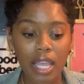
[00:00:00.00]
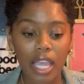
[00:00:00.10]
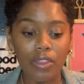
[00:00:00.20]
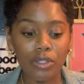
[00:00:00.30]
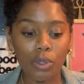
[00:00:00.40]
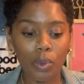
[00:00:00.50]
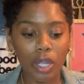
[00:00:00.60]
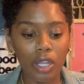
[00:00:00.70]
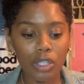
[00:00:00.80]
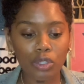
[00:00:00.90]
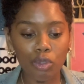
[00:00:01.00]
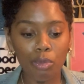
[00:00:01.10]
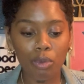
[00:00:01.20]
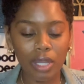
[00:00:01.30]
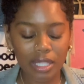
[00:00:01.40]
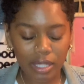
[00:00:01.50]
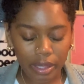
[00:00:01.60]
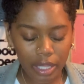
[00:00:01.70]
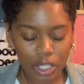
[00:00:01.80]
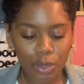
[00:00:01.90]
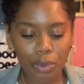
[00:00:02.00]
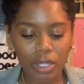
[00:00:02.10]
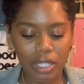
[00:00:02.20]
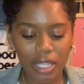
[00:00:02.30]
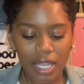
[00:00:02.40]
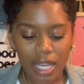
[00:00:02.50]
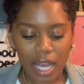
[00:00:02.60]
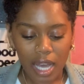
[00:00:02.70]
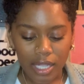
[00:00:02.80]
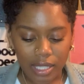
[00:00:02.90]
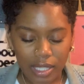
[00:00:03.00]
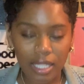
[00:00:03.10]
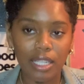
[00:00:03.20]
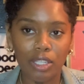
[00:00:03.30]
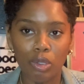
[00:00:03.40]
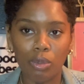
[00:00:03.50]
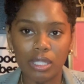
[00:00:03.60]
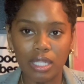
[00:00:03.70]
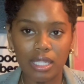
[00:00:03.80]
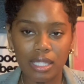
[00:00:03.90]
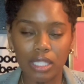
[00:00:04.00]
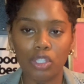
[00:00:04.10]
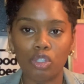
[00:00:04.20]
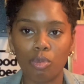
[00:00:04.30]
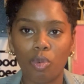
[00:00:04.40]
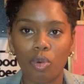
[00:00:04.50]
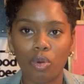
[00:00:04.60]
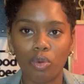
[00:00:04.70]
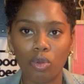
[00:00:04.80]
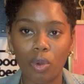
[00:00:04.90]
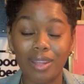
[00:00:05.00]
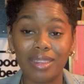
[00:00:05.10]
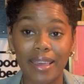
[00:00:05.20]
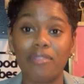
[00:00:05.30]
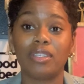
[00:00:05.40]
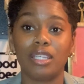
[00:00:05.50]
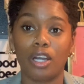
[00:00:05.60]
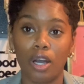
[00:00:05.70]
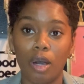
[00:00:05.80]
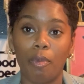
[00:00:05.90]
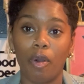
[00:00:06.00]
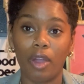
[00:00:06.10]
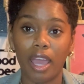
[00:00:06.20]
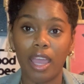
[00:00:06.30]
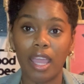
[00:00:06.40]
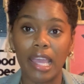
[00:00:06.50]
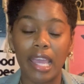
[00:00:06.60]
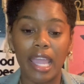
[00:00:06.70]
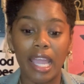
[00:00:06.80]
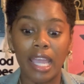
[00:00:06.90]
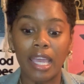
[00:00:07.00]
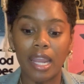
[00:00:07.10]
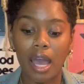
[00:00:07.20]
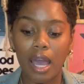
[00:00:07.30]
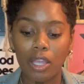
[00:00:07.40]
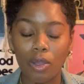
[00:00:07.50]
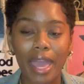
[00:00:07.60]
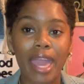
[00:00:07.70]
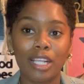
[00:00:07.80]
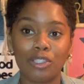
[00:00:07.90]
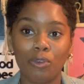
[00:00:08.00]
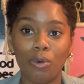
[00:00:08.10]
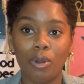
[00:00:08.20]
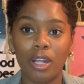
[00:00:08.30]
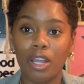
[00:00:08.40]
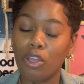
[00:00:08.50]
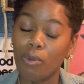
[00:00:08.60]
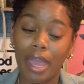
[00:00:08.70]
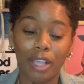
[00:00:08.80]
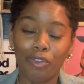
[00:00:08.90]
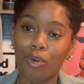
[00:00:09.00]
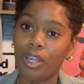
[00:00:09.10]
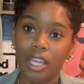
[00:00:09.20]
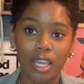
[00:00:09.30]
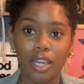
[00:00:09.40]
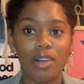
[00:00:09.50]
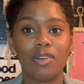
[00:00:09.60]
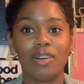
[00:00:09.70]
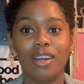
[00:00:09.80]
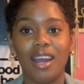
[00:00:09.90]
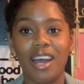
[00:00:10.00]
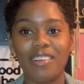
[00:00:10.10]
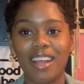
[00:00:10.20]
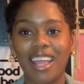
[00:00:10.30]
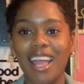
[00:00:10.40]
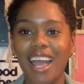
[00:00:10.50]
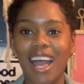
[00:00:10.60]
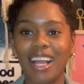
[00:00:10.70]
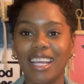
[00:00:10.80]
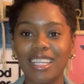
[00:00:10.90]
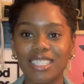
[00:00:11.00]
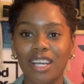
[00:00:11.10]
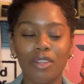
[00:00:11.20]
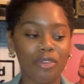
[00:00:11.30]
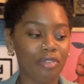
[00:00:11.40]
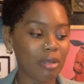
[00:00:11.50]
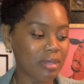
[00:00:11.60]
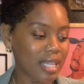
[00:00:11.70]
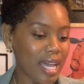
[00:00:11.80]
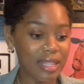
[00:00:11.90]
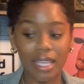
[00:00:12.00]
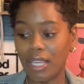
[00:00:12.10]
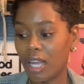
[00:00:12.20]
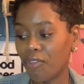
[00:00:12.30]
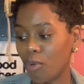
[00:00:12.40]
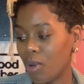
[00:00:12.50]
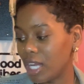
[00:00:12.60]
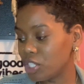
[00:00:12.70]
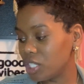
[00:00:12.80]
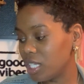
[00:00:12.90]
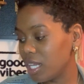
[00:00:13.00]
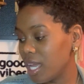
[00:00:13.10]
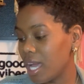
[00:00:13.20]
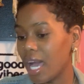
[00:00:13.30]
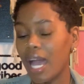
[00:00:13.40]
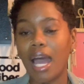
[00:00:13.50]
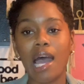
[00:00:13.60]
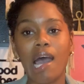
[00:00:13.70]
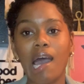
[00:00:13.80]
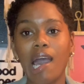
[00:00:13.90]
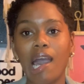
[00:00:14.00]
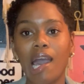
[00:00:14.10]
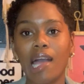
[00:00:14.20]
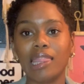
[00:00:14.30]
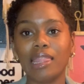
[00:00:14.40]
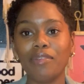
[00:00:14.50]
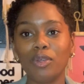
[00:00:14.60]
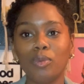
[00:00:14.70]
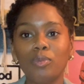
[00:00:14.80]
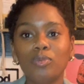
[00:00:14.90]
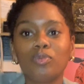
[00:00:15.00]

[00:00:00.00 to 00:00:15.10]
And this Aquarius new moon is literally ascending you. It's an ascension portal. You are leveling up, okay? And you ask for it. You ask for it. Here you go. All right. I catch y'all on the flip side. Thank y'all for watching. Uh, love you.